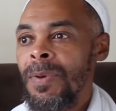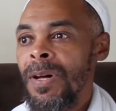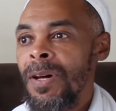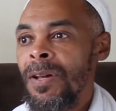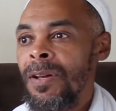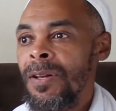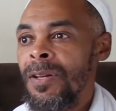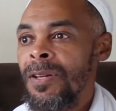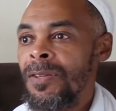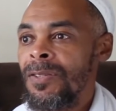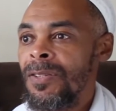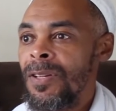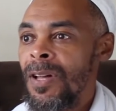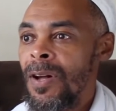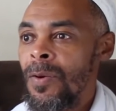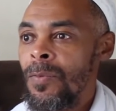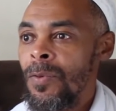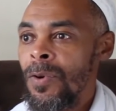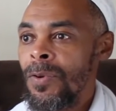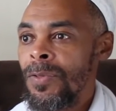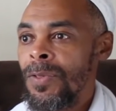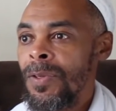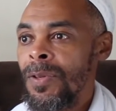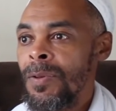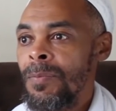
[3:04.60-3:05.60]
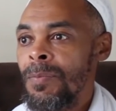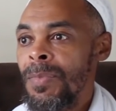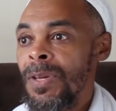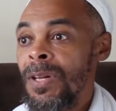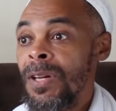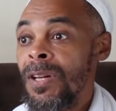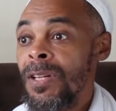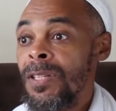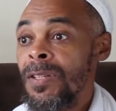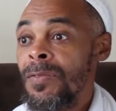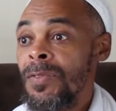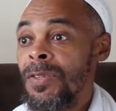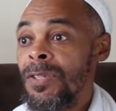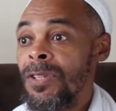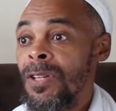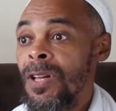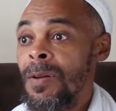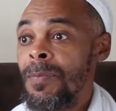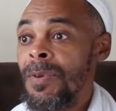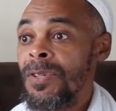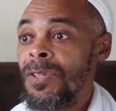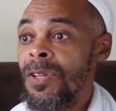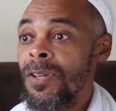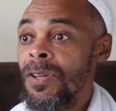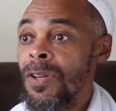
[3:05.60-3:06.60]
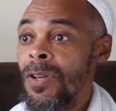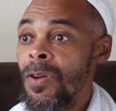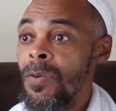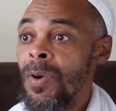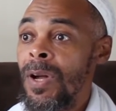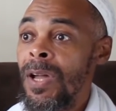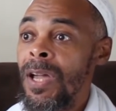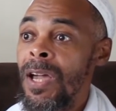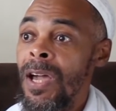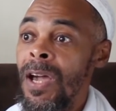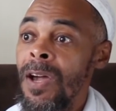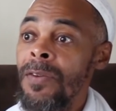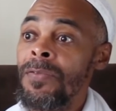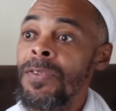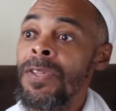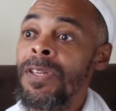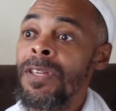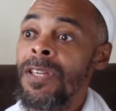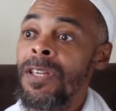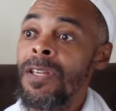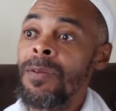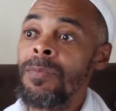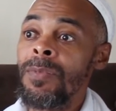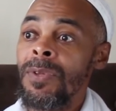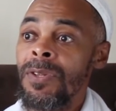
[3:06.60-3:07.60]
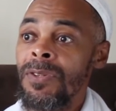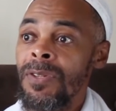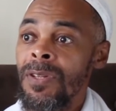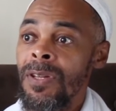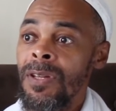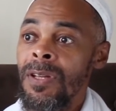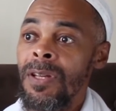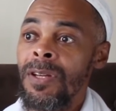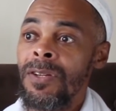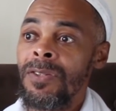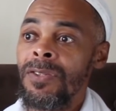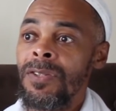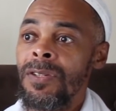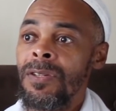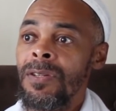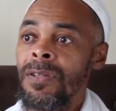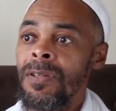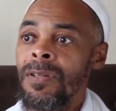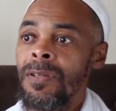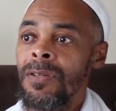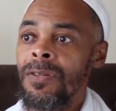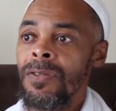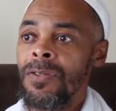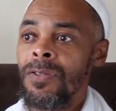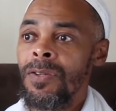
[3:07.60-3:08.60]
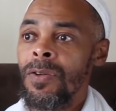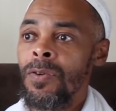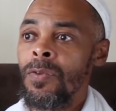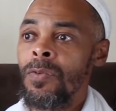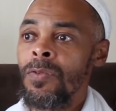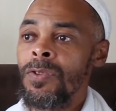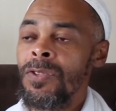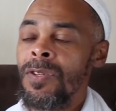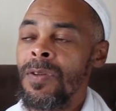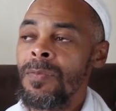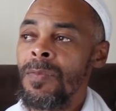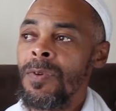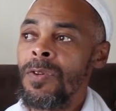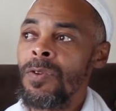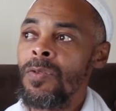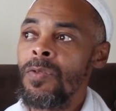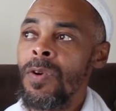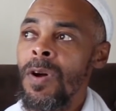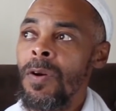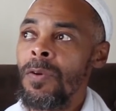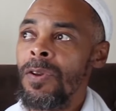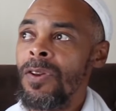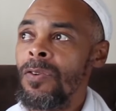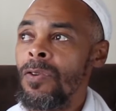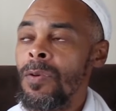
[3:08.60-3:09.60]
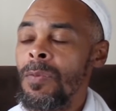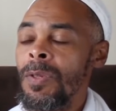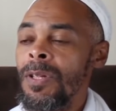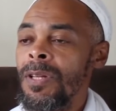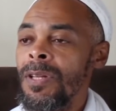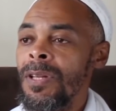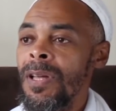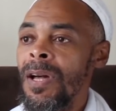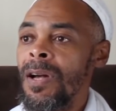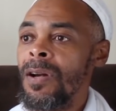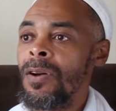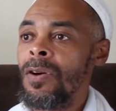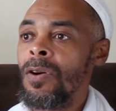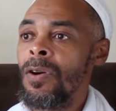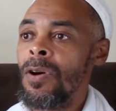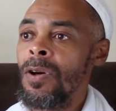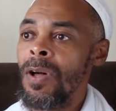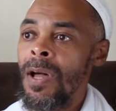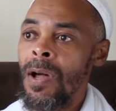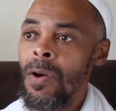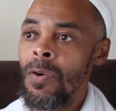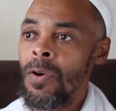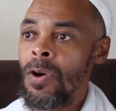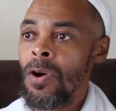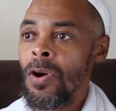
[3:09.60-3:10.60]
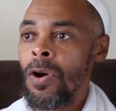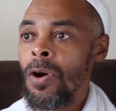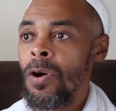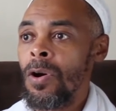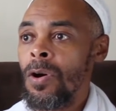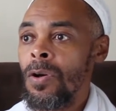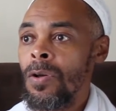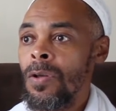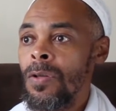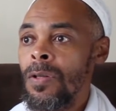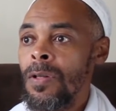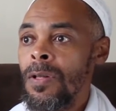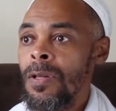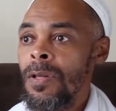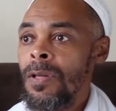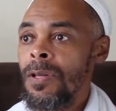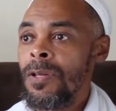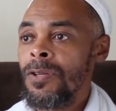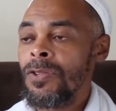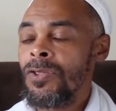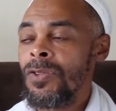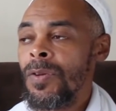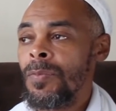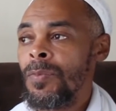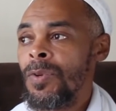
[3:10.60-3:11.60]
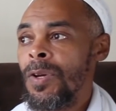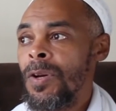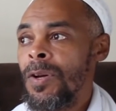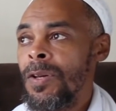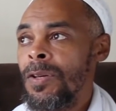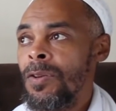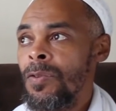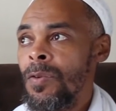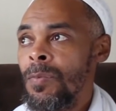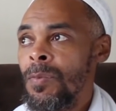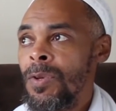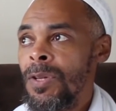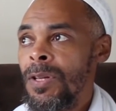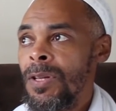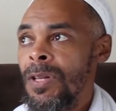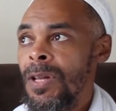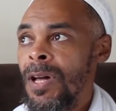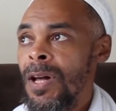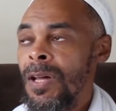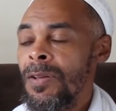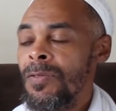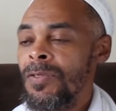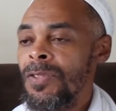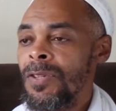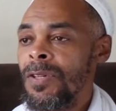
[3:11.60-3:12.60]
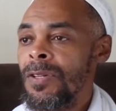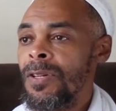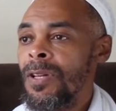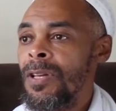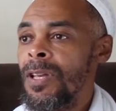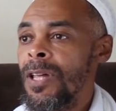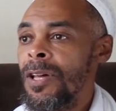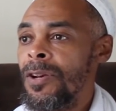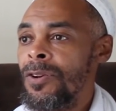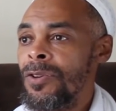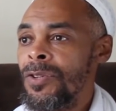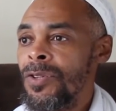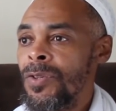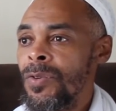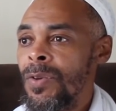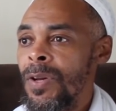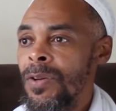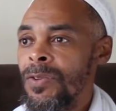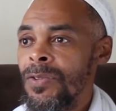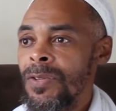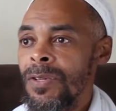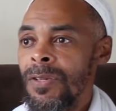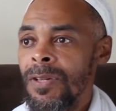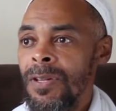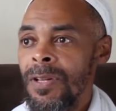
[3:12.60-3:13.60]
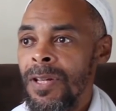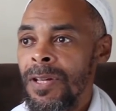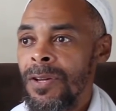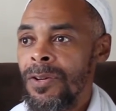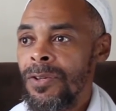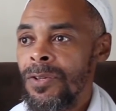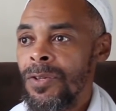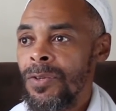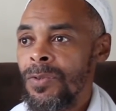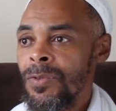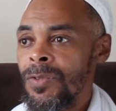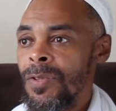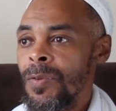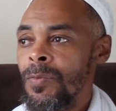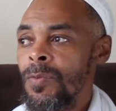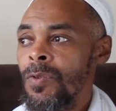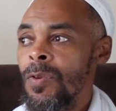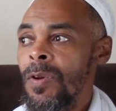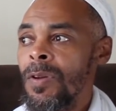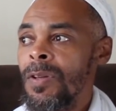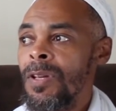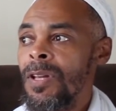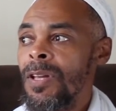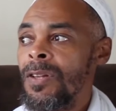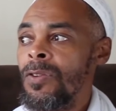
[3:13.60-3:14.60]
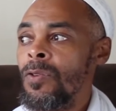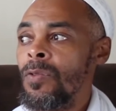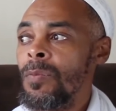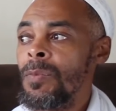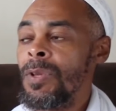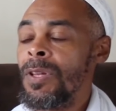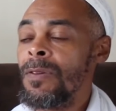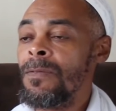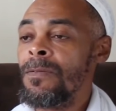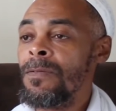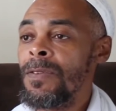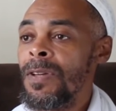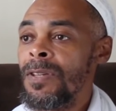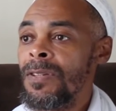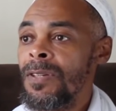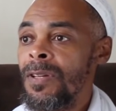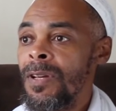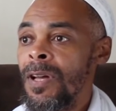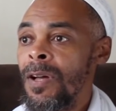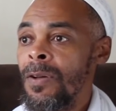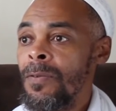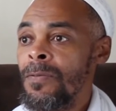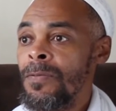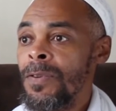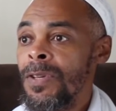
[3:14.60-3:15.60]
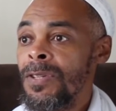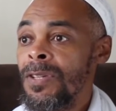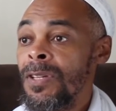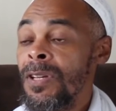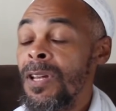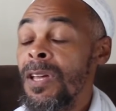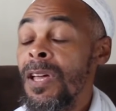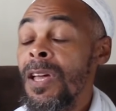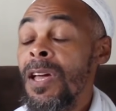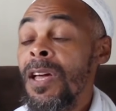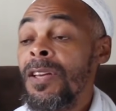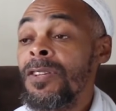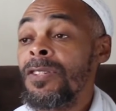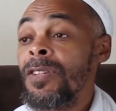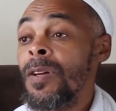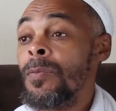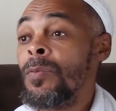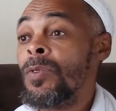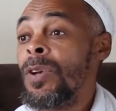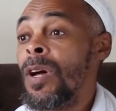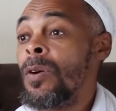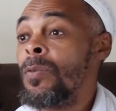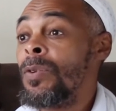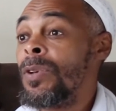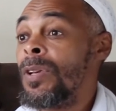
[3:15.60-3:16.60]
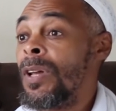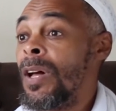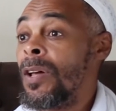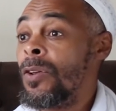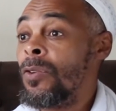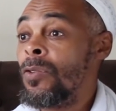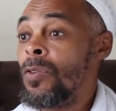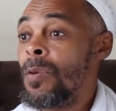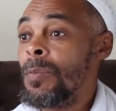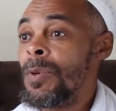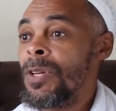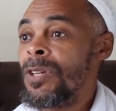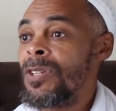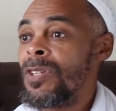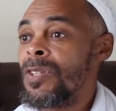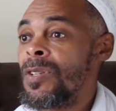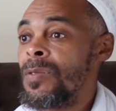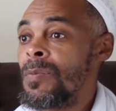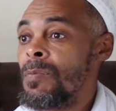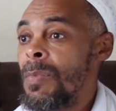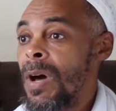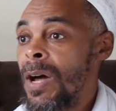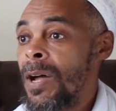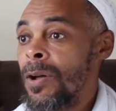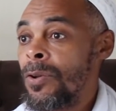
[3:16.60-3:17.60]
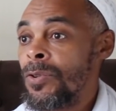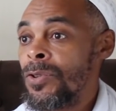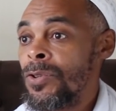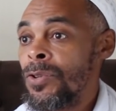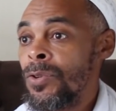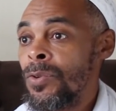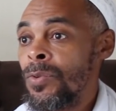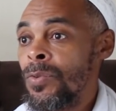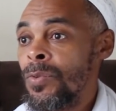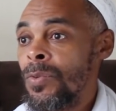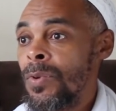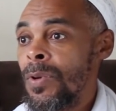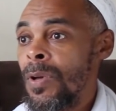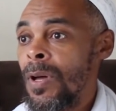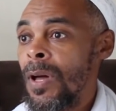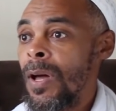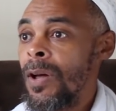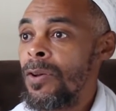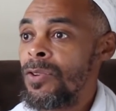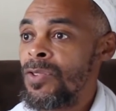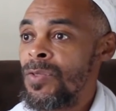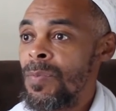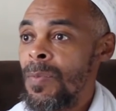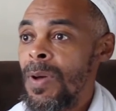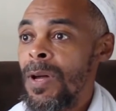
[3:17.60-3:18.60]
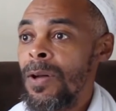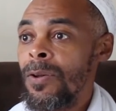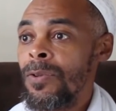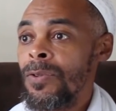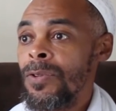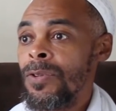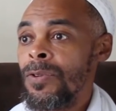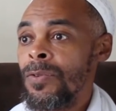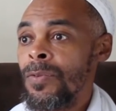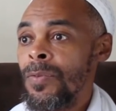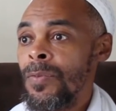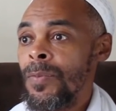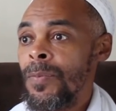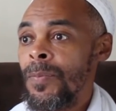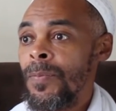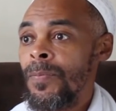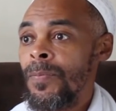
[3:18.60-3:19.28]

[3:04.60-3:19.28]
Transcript: about it, it's not worth it. Because of Islam, I said, no, I have to keep this connection. So someone who I would normally not call, I'll call. Someone I would normally not send a letter to, I'll send a letter to. Someone who I would not normally visit, I'll visit. Someone I would not normally smile to, I'll smile to.